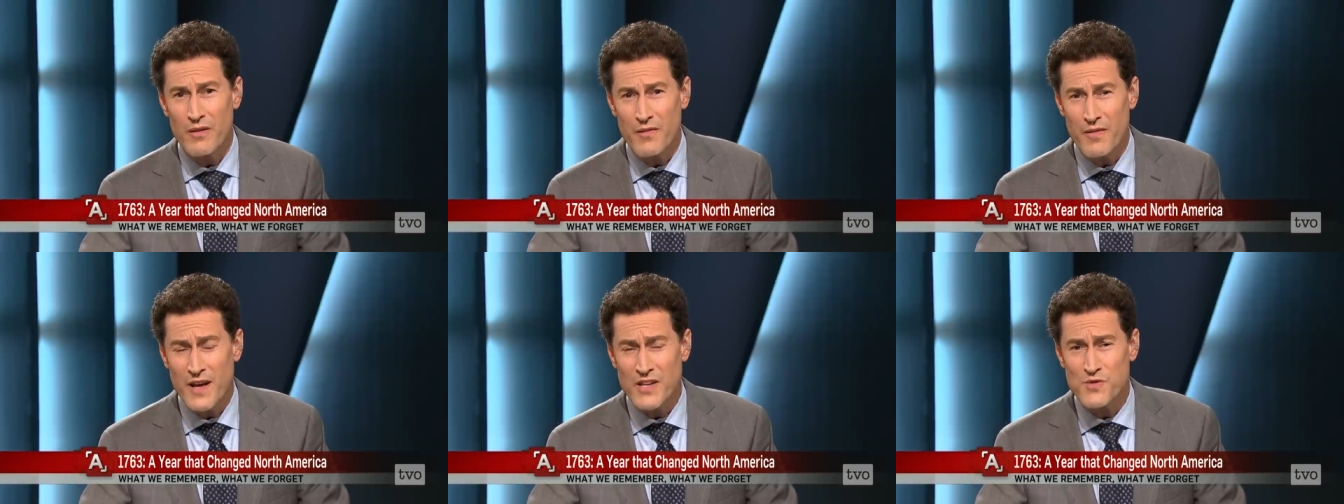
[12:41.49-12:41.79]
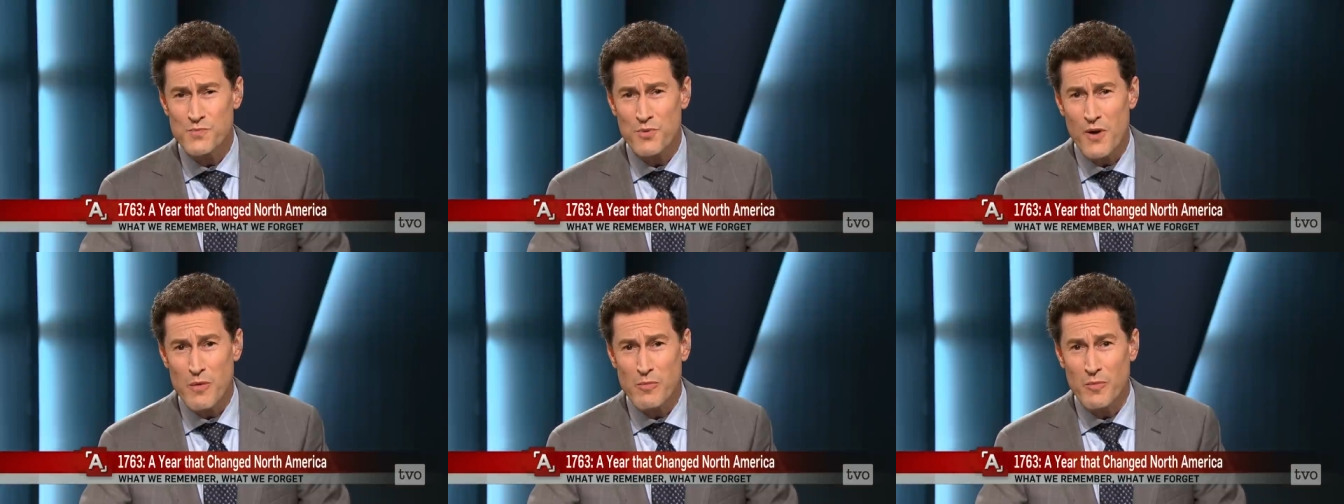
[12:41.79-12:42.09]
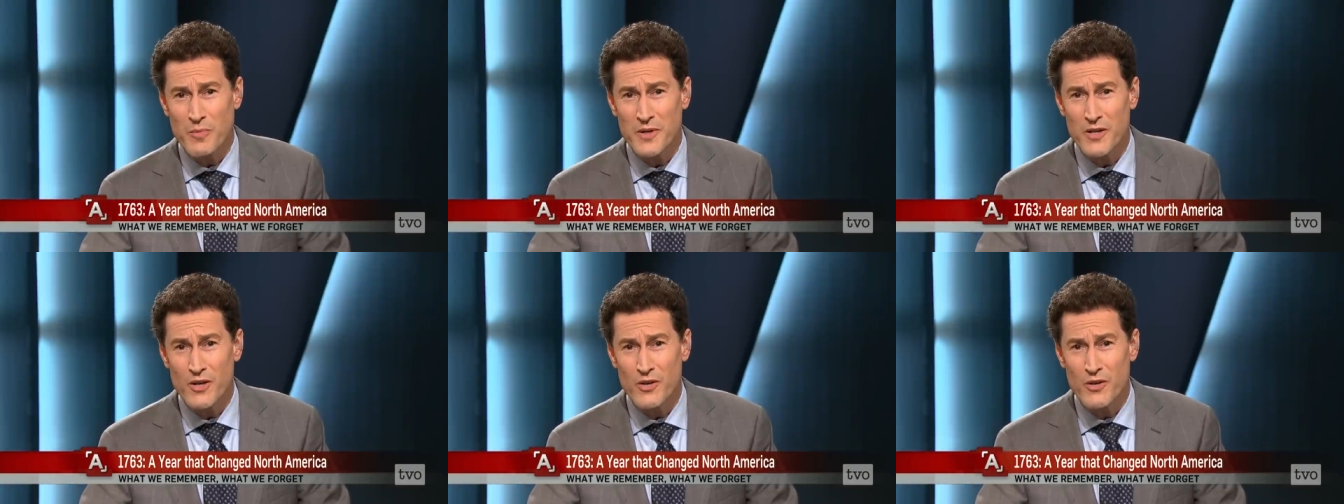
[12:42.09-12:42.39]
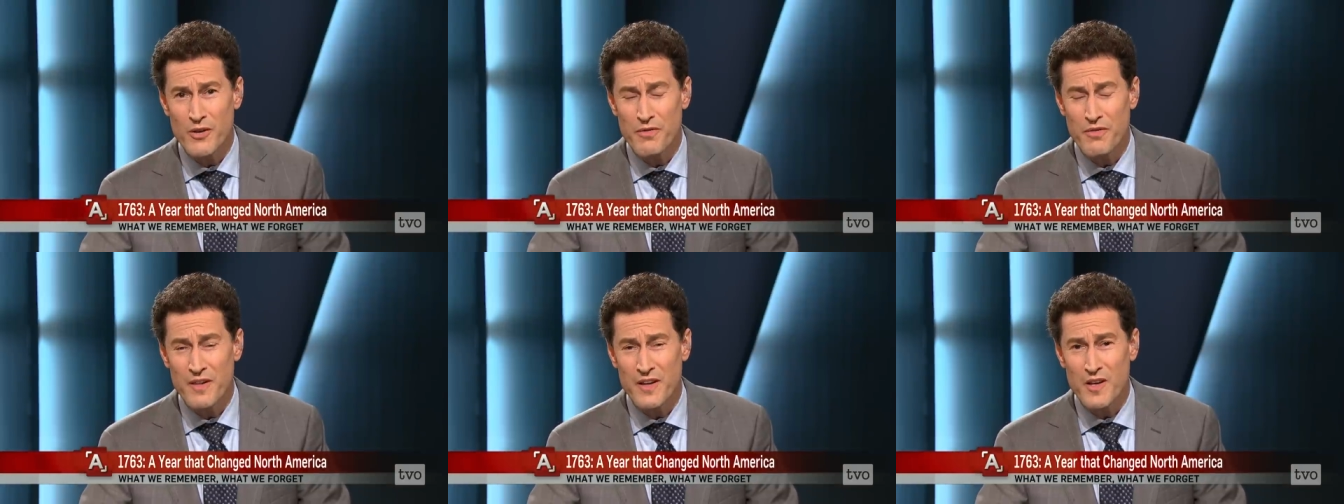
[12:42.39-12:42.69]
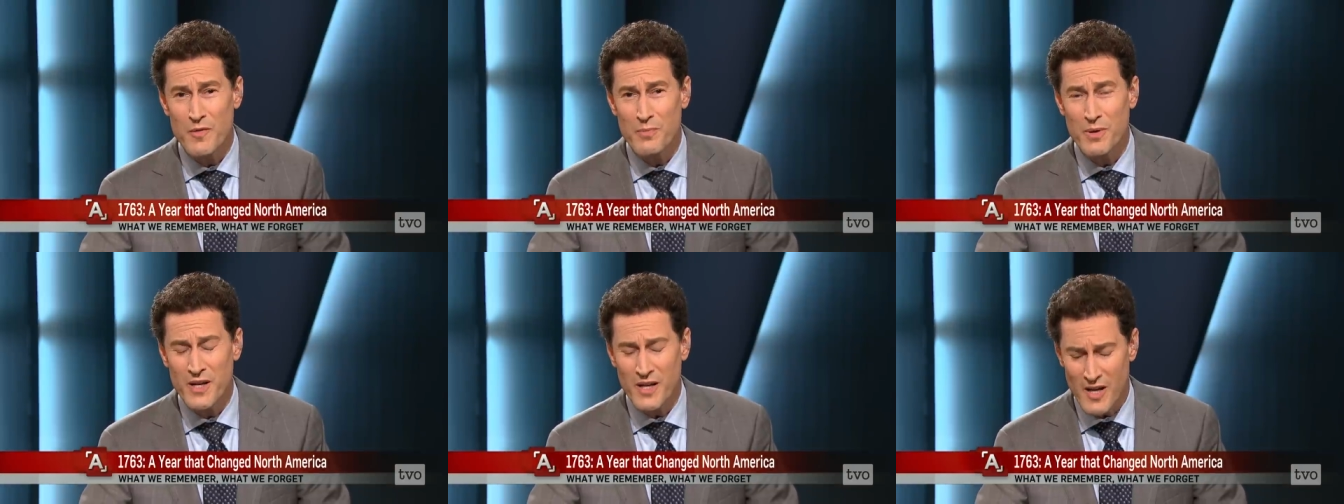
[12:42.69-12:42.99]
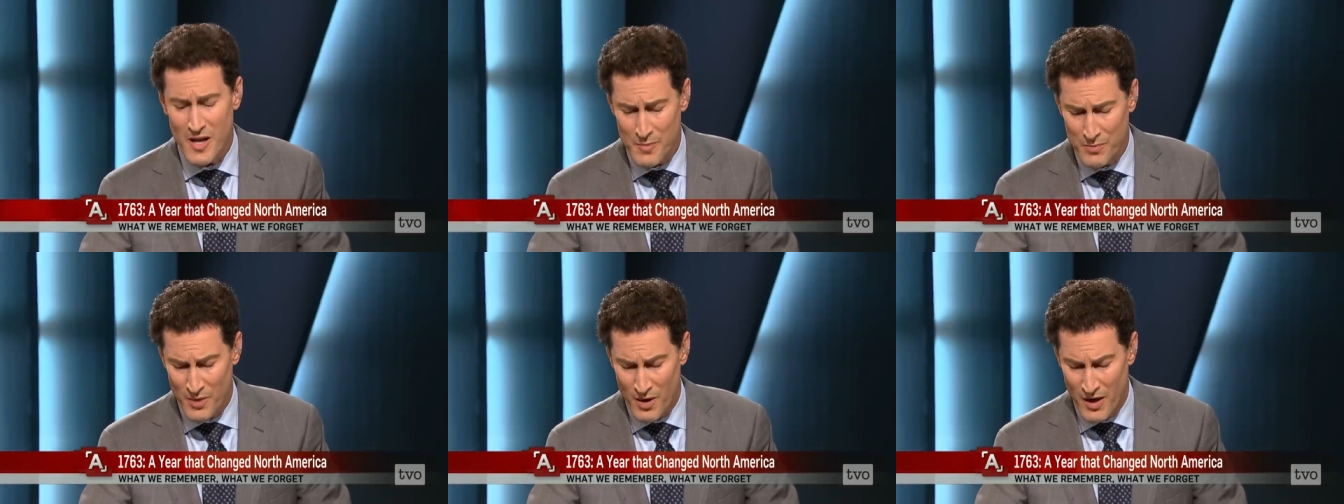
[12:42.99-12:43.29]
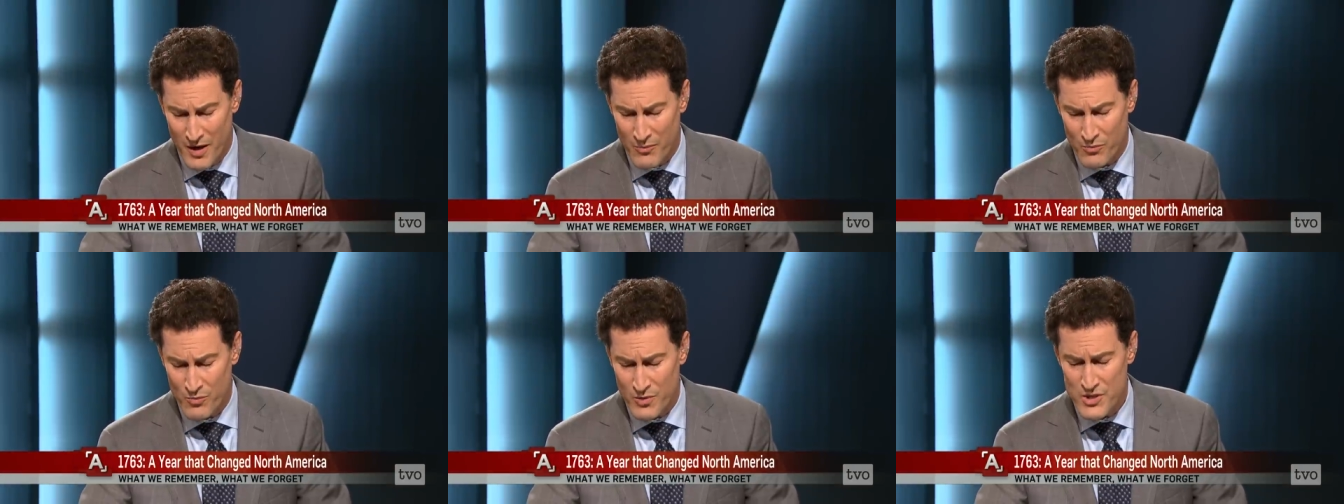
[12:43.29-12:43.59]
that's probably a good thing to pick up
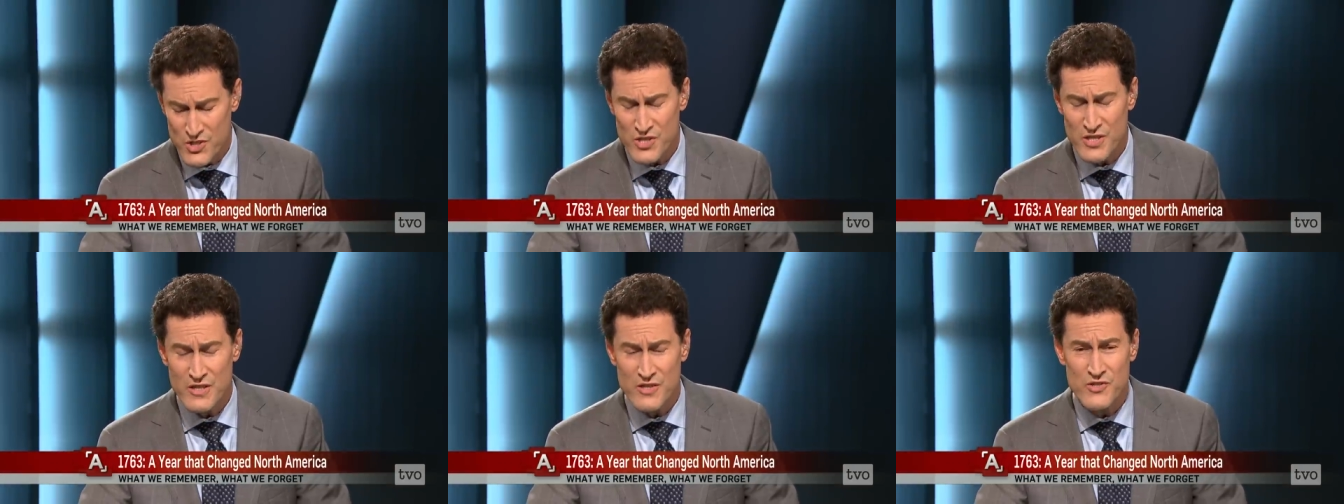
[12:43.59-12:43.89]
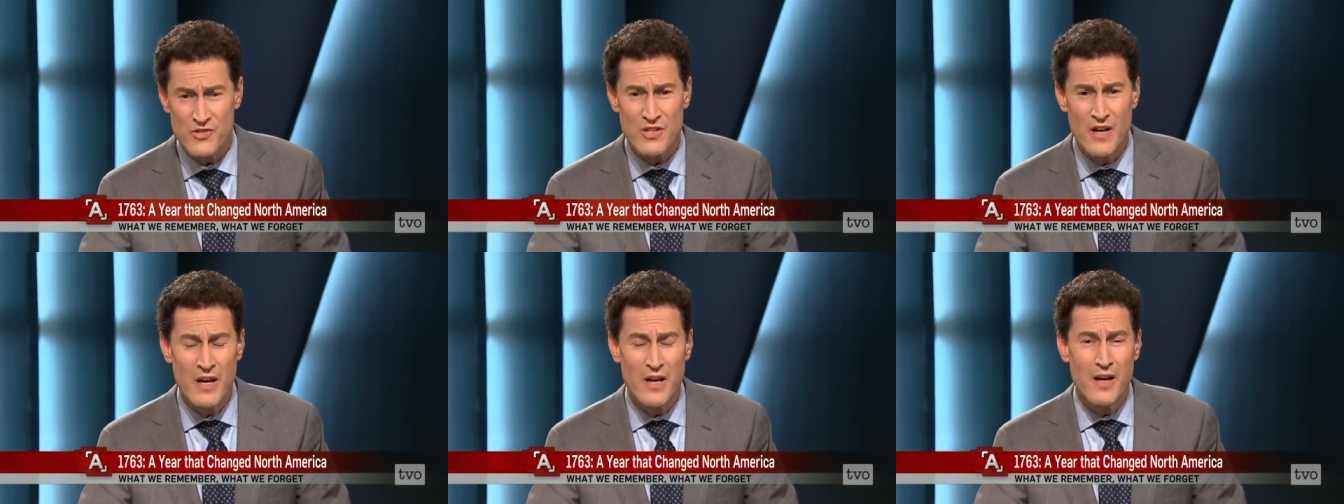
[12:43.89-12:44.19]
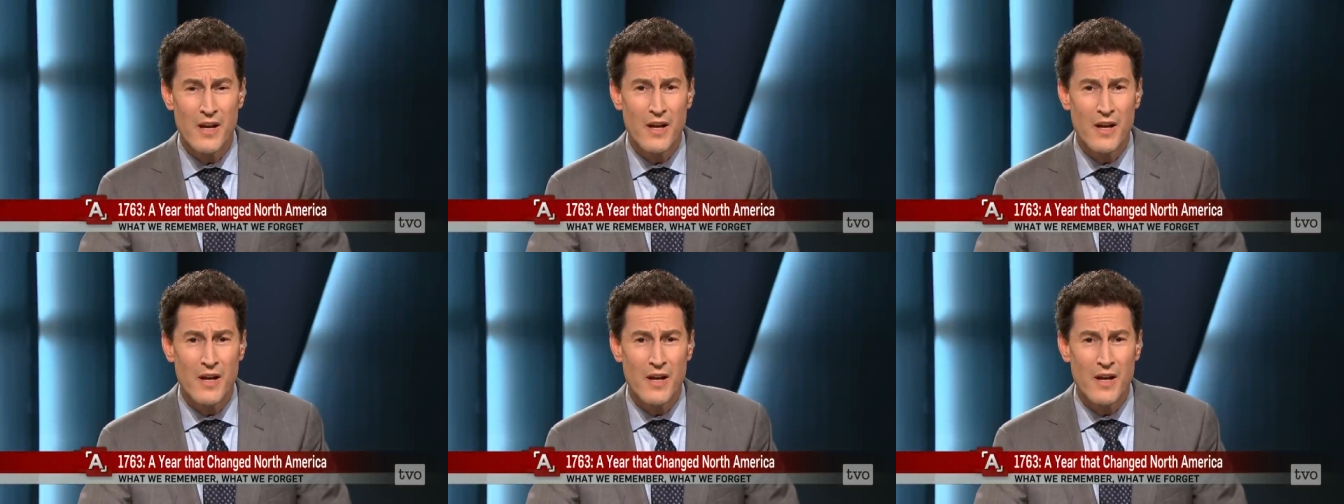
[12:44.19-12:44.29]
on, which is